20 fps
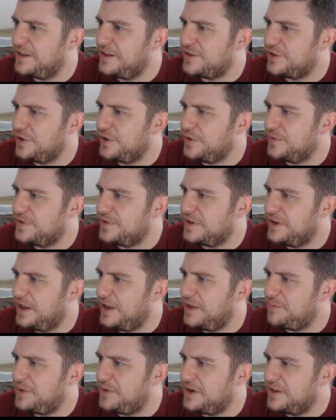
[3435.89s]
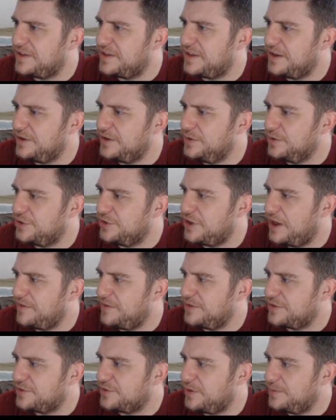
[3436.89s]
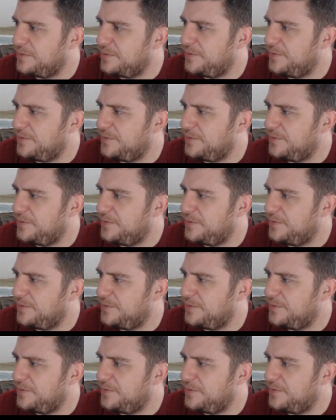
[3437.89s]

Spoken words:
serves it up in a single JavaScript